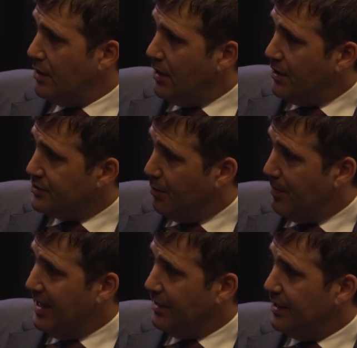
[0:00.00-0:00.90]
So
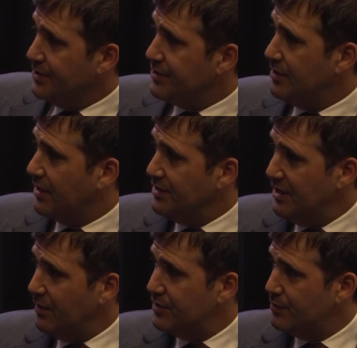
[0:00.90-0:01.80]
Maitland,
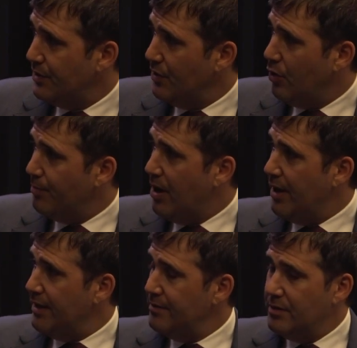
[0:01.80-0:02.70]
contiguous with the old
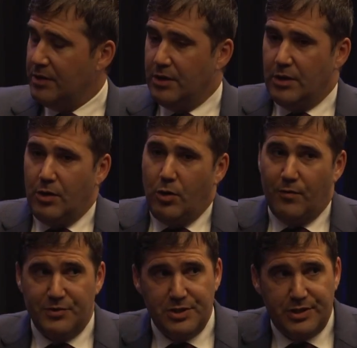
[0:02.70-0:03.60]
mine,
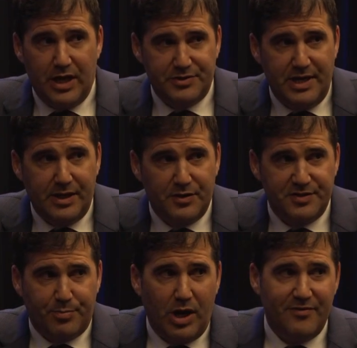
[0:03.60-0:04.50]
over 2,000 acres
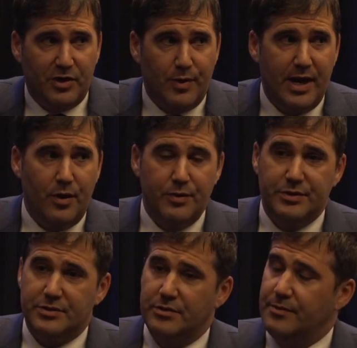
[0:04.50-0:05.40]
of private
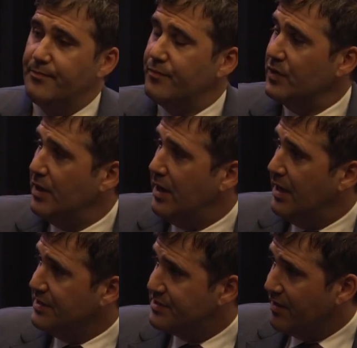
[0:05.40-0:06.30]
ground,
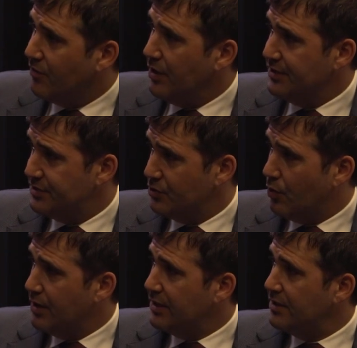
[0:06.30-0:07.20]
several
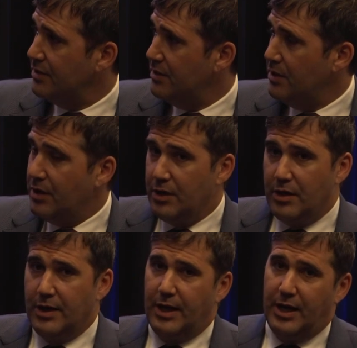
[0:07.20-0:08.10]
historic
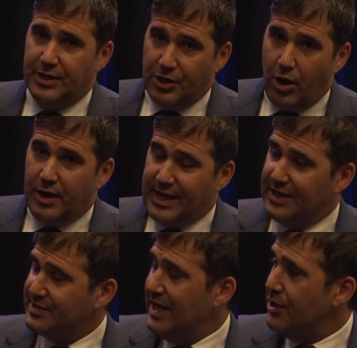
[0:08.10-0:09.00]

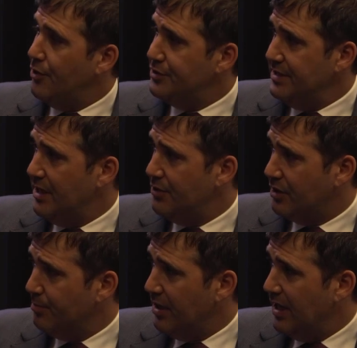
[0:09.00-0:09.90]
non-SK 1300
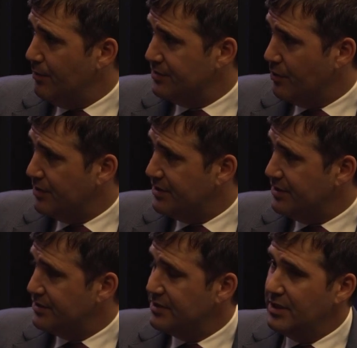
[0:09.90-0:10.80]
compliant resources,